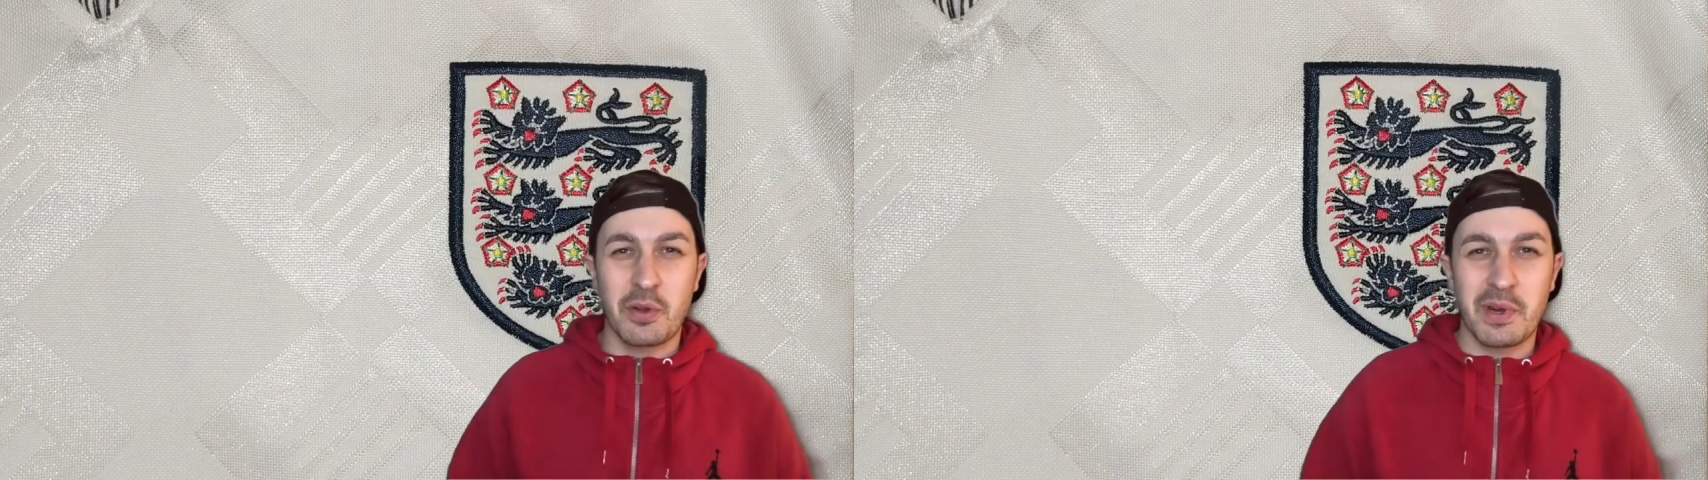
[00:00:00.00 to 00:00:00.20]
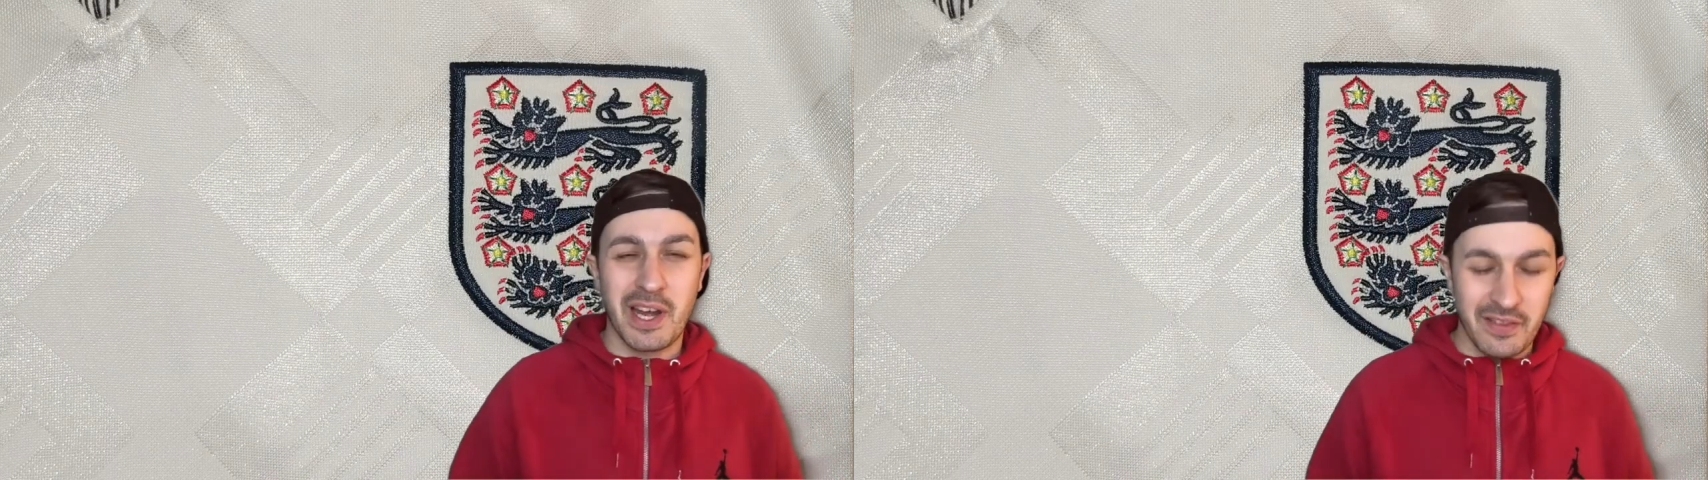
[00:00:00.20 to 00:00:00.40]

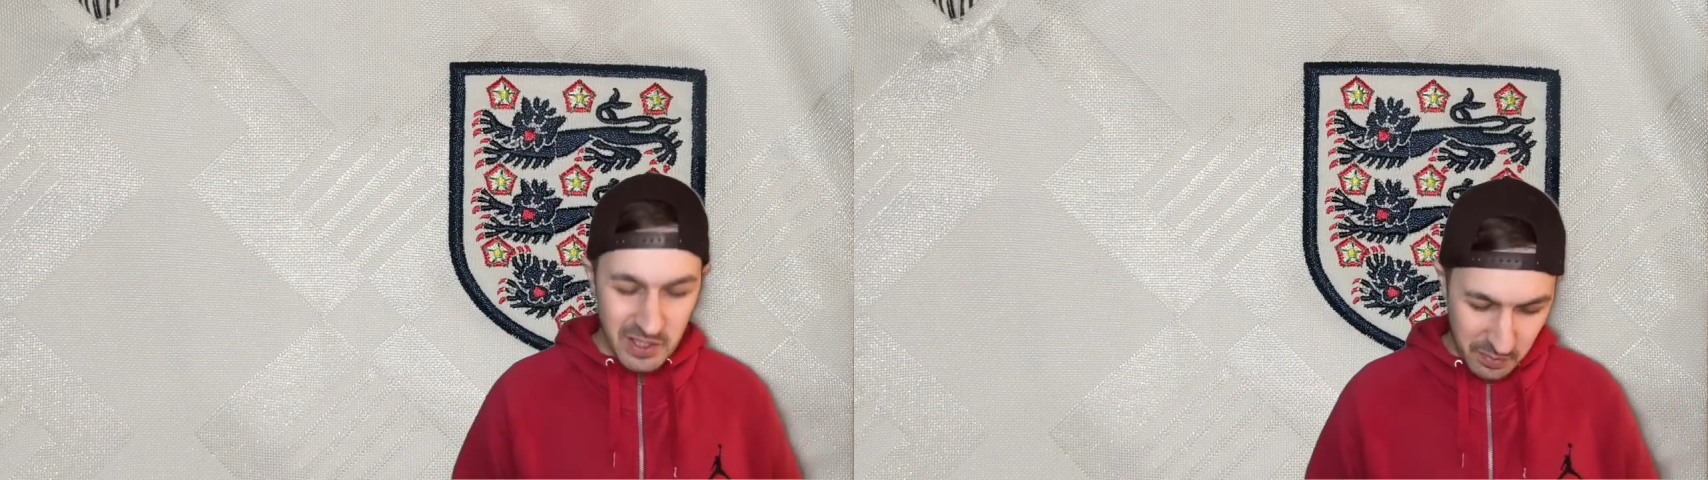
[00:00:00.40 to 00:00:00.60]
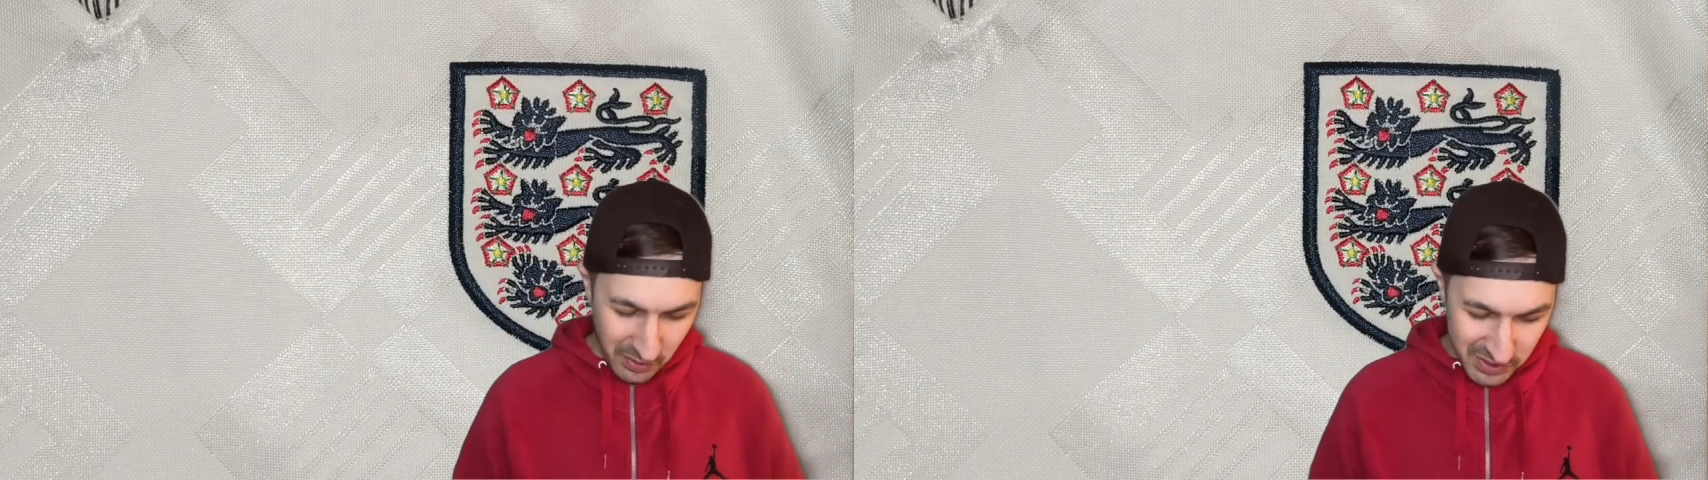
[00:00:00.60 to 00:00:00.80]
coming out of
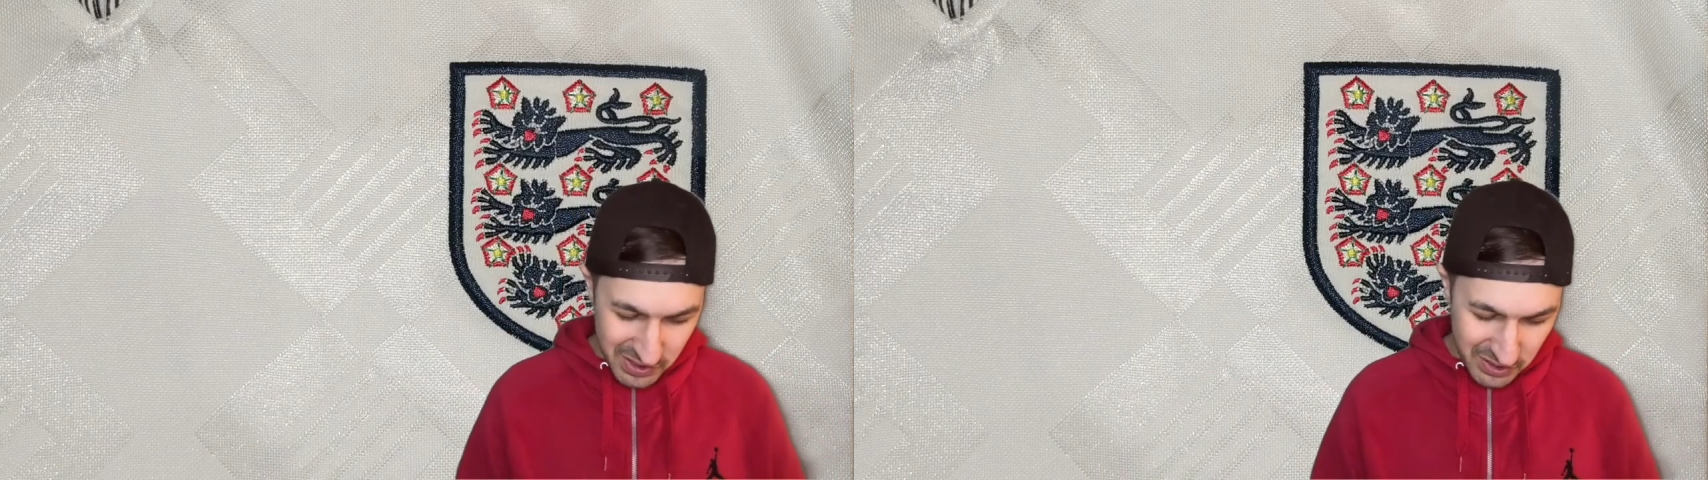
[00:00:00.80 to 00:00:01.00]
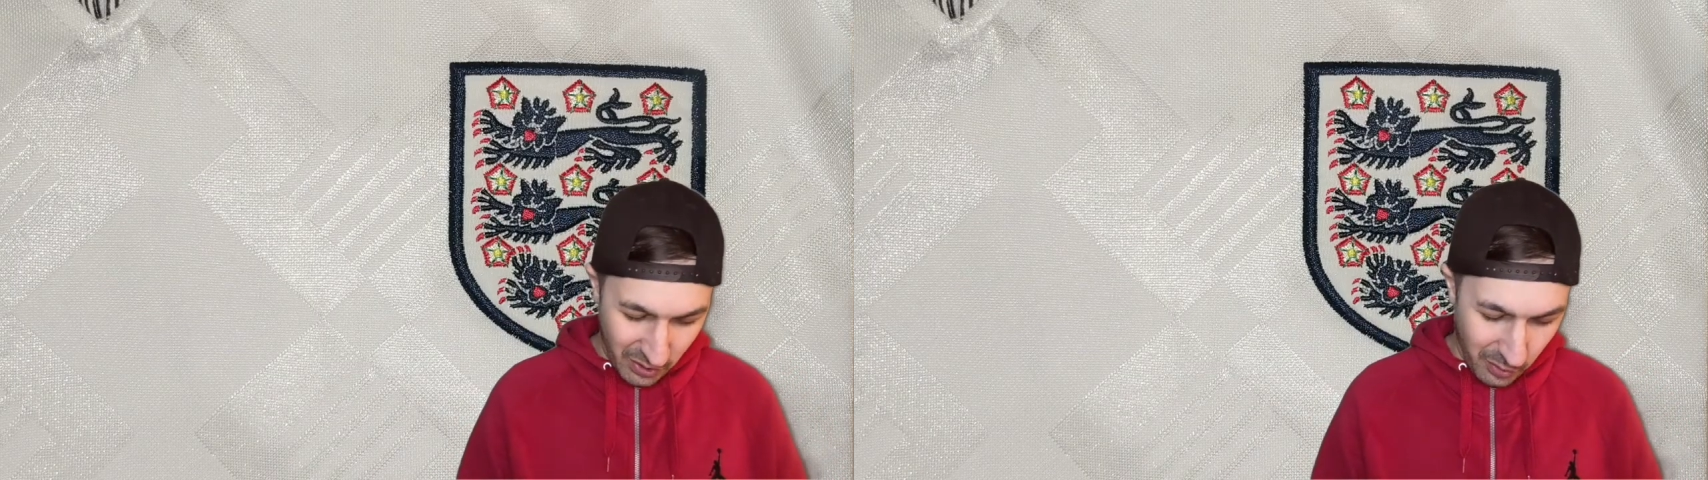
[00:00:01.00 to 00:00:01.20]
these
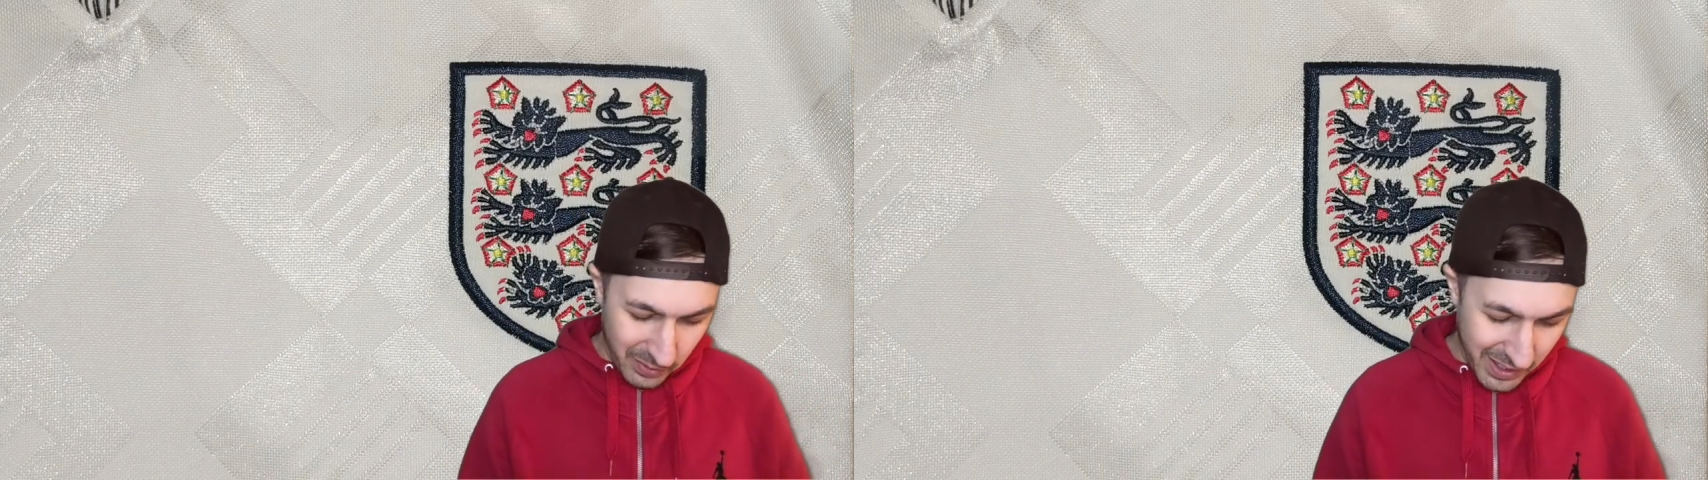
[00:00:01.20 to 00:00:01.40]
boxes, don't we?